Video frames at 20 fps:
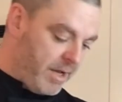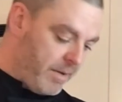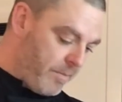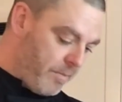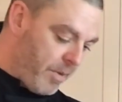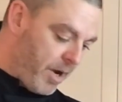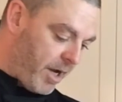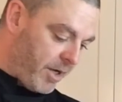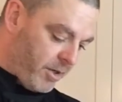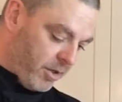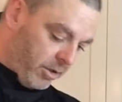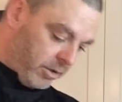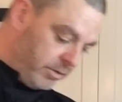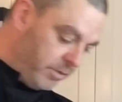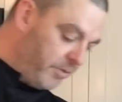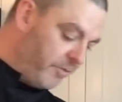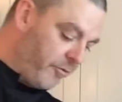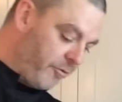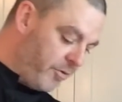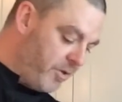by your
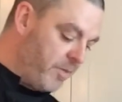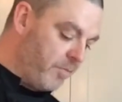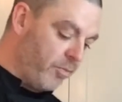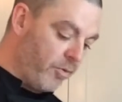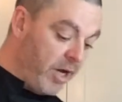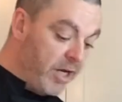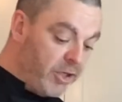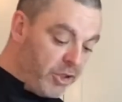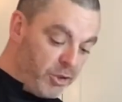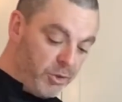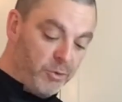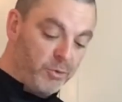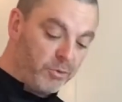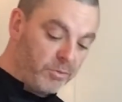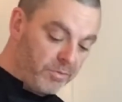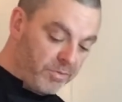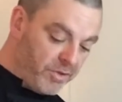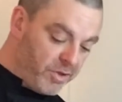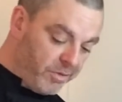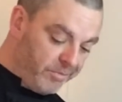gluten-free bread
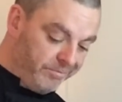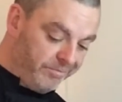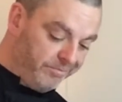cubes.